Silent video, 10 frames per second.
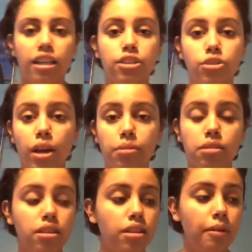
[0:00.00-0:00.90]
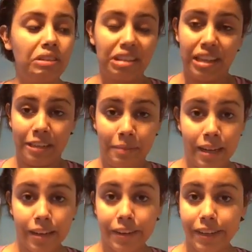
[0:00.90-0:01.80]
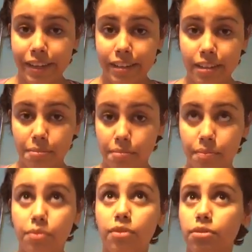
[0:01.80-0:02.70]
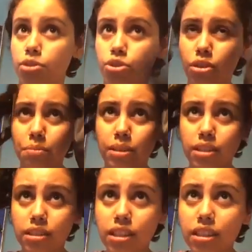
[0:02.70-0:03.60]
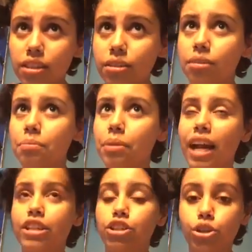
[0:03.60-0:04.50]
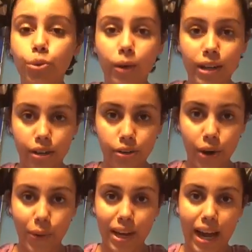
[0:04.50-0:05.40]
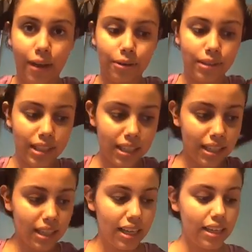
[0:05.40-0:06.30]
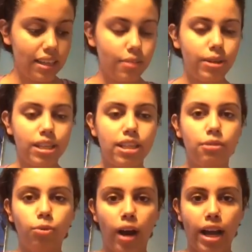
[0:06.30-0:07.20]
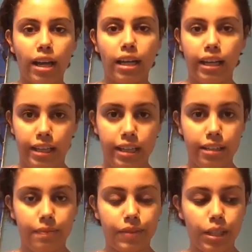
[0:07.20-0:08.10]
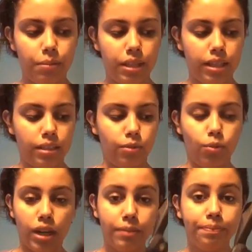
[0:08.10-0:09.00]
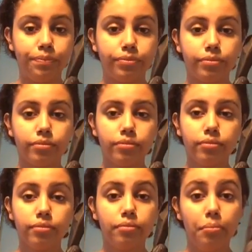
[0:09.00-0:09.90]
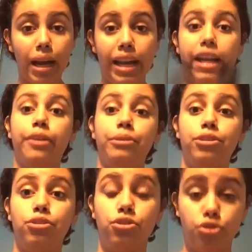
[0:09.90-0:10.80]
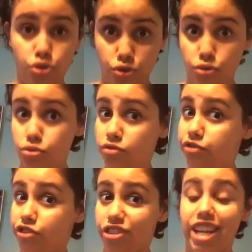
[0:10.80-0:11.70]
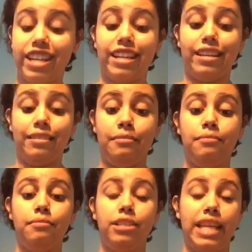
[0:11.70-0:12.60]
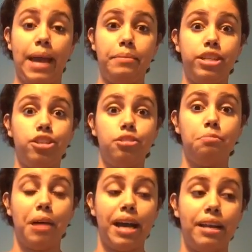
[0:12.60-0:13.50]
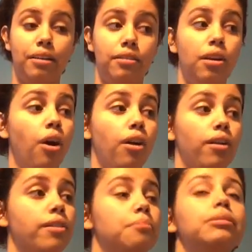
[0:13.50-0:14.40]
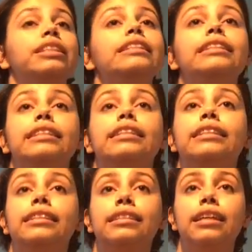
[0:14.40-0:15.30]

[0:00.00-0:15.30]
So I was thinking about cutting my hair again as a short pixie, but I do want to grow it out. The reason why I cut it is because, one, my hair was freaking damaged by all the bleaching.